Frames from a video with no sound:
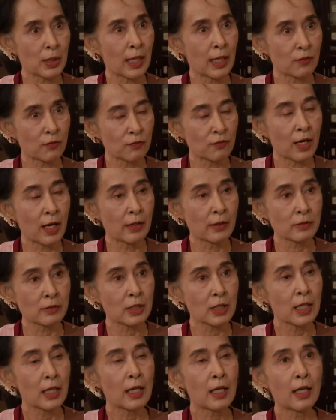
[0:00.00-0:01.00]
we had
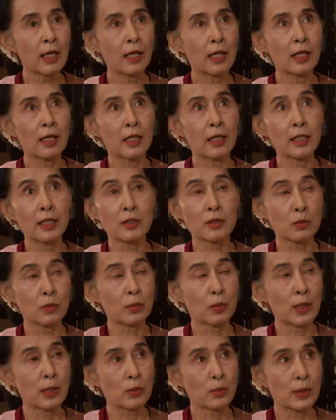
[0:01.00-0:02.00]
found
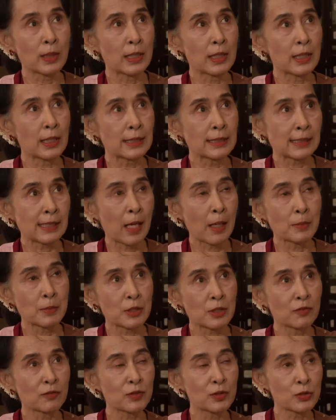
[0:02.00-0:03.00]
when we
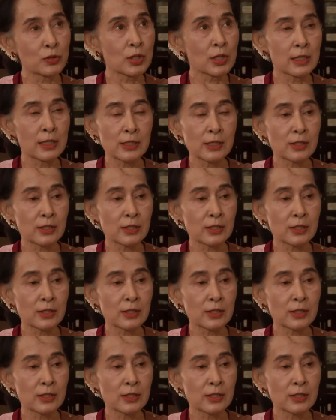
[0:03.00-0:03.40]
examined the voter